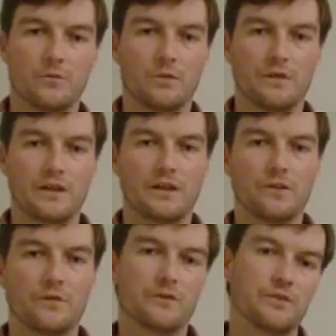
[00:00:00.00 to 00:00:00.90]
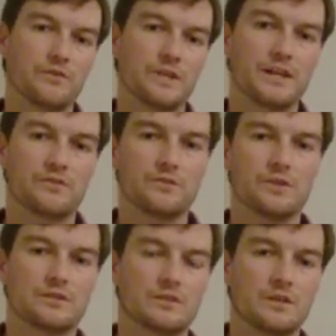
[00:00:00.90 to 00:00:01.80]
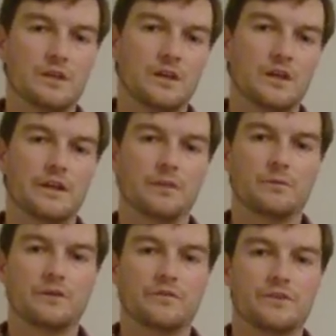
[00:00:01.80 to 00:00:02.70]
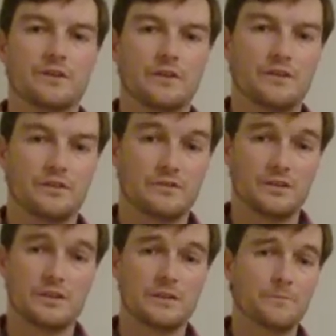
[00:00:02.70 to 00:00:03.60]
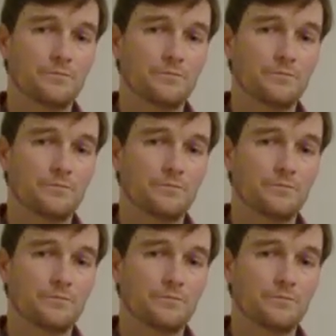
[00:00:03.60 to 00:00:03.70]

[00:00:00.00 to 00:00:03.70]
when they held the static stretch element of the study